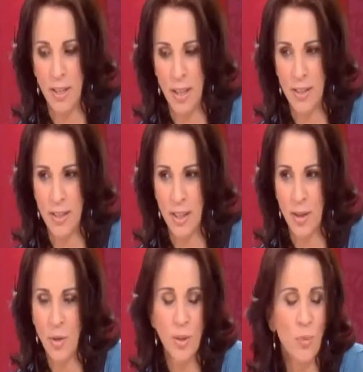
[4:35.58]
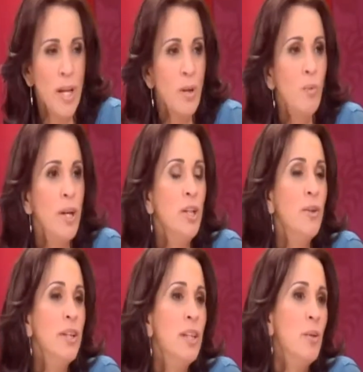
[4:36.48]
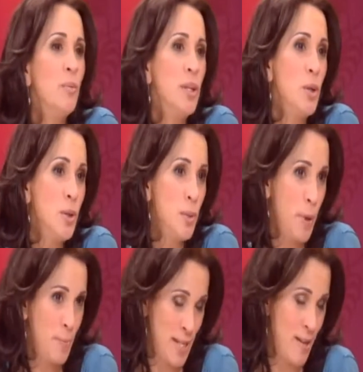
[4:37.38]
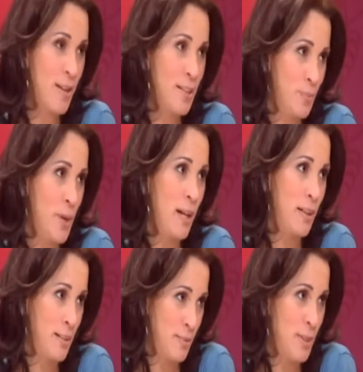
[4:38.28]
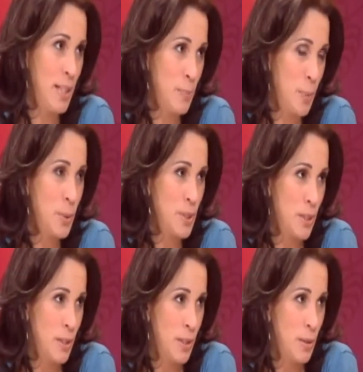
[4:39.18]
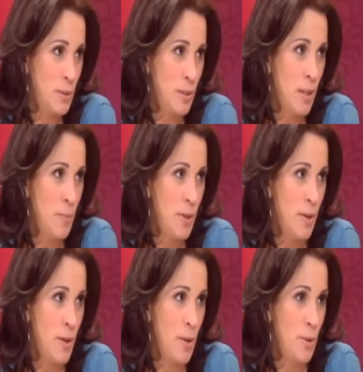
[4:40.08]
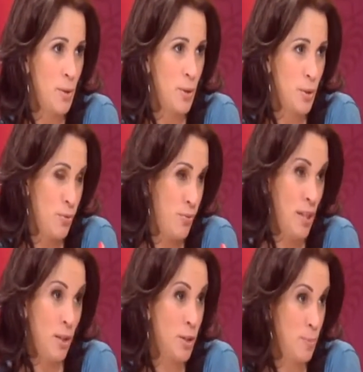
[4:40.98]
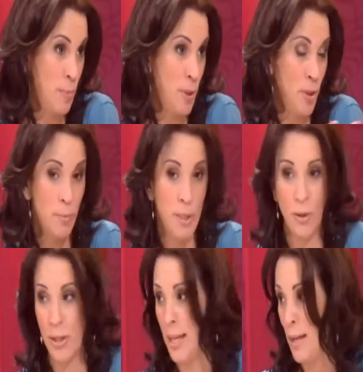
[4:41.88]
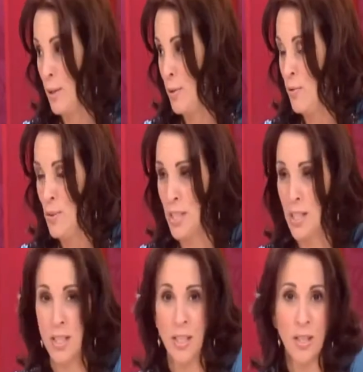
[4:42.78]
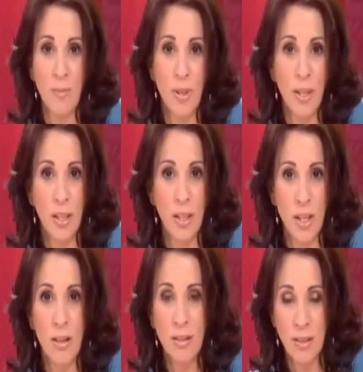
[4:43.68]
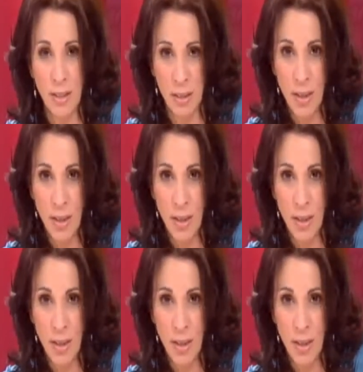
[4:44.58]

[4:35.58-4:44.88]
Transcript: journey. It, it, it, and also, when, when yeah. you're in the when you're in the public eye as well, it is really important, you know, to keep an eye on your on your figure because people are going to be looking at you. And obviously, this is something that Geraldine